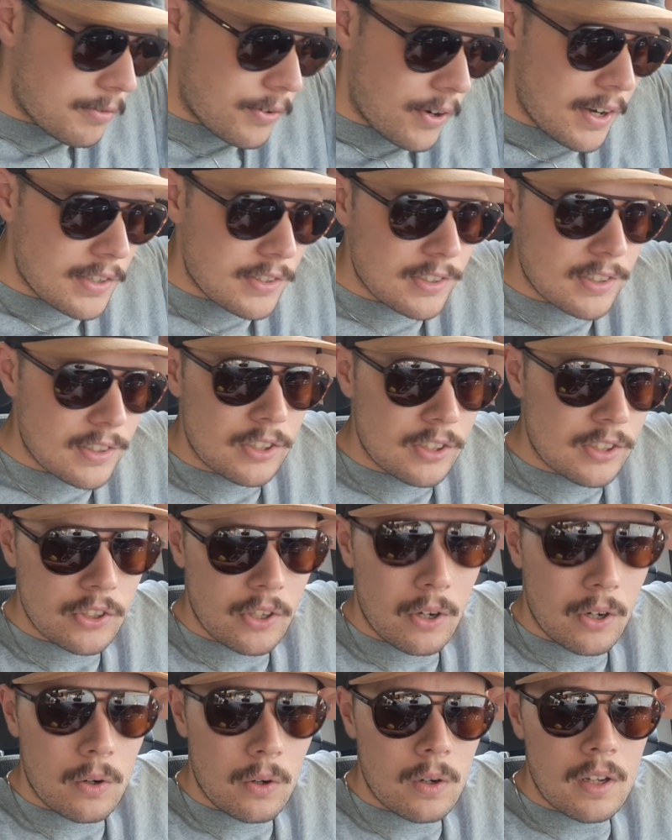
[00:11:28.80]
raises.
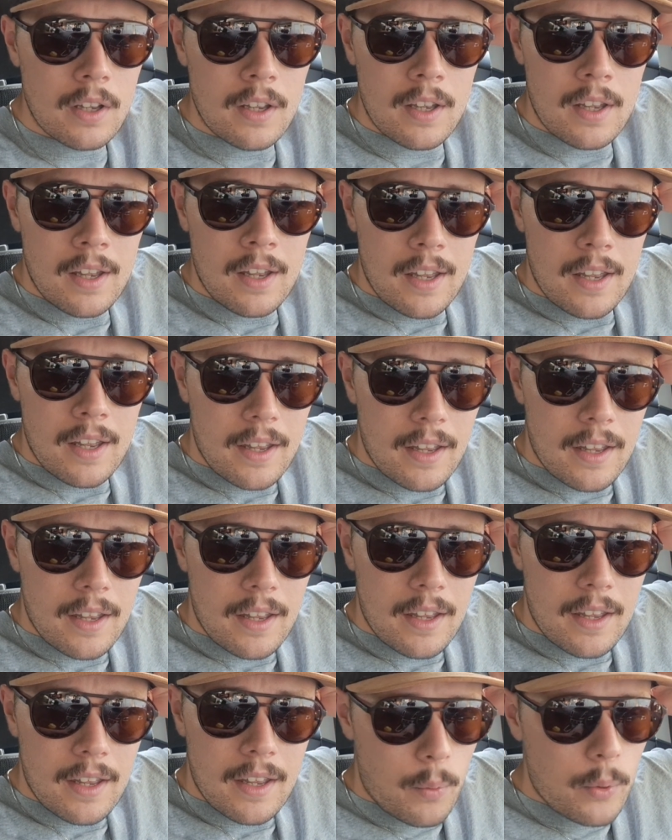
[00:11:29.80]
So
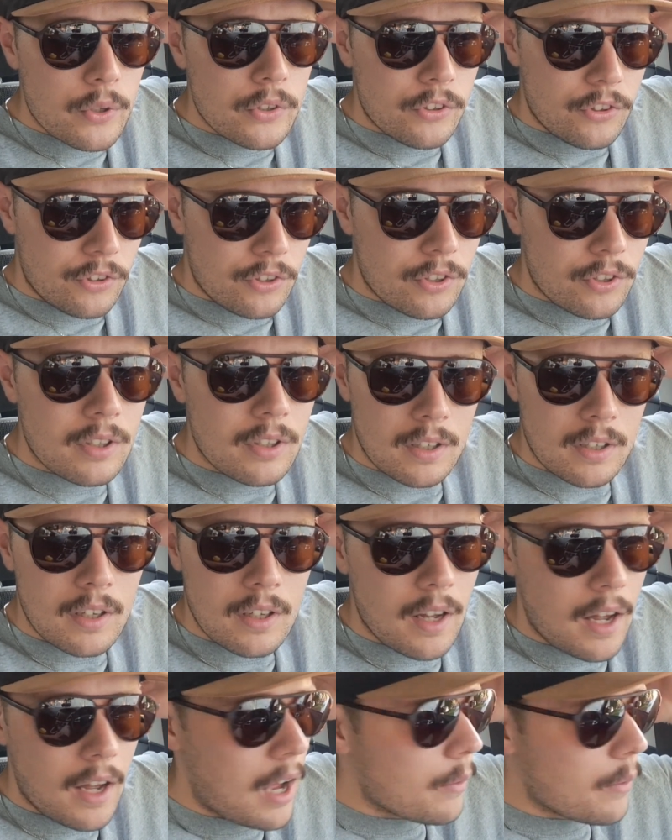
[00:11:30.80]
I was
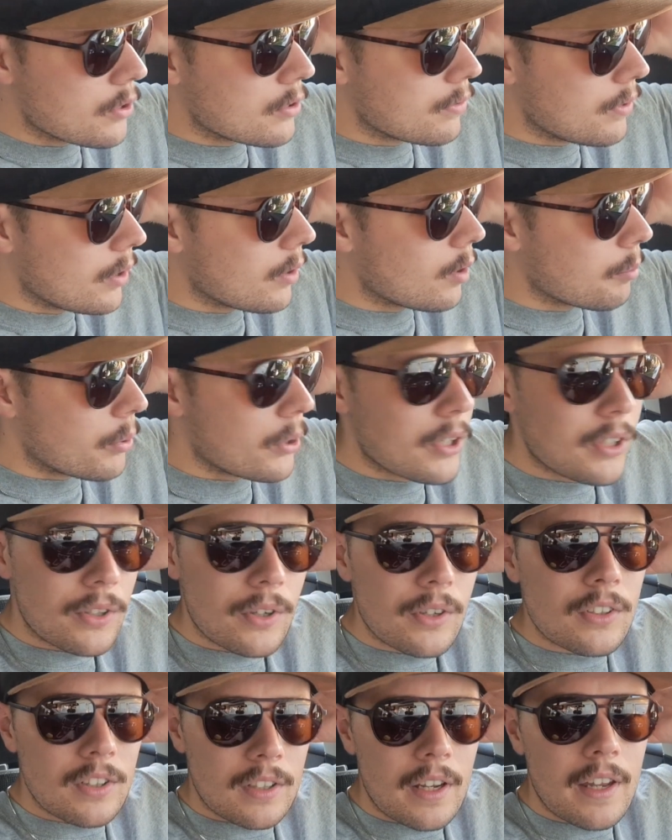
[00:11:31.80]
feeling pretty
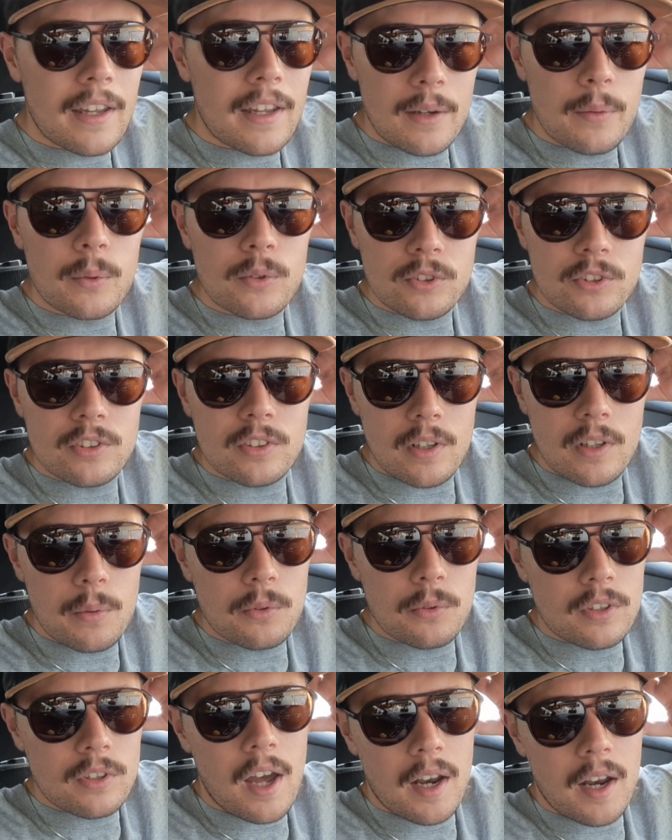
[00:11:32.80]
good today. It was
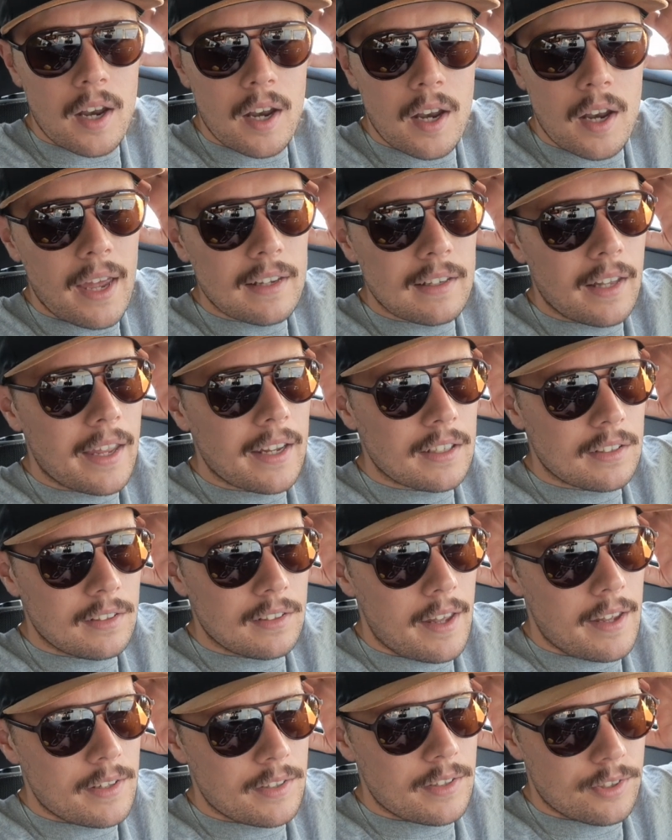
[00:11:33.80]
not a bad leg
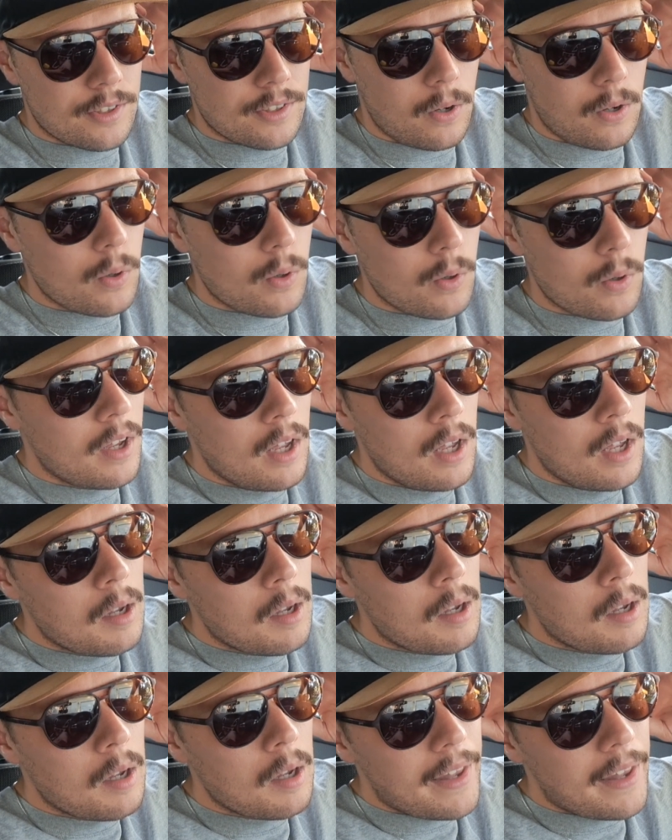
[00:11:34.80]
day. So my